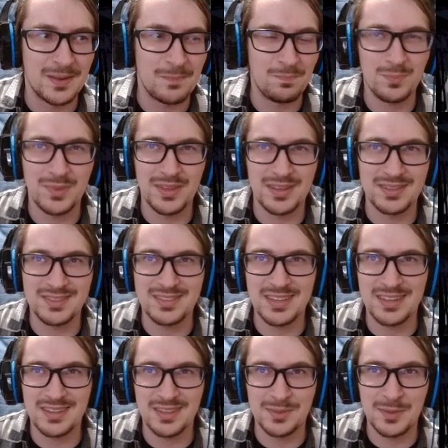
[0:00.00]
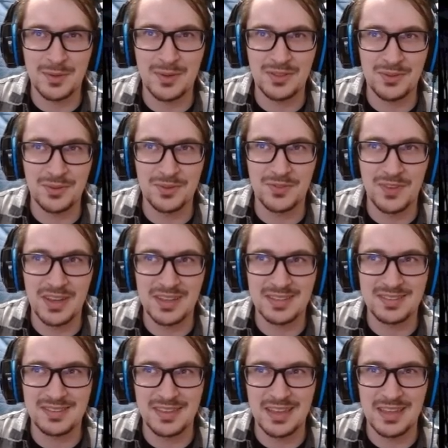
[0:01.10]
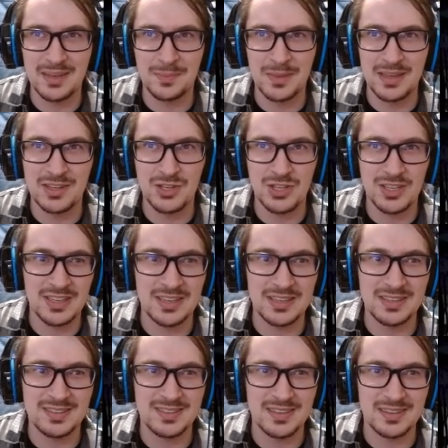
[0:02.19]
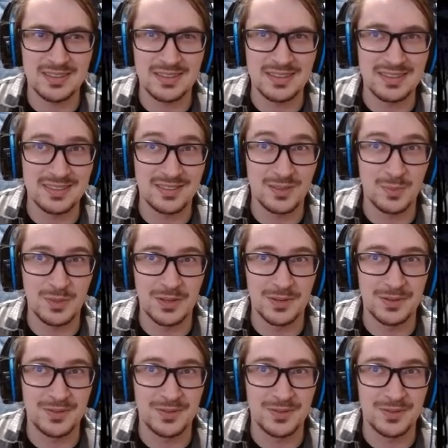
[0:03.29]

But then suddenly we went through the fights and met Shiki and suddenly he disappeared.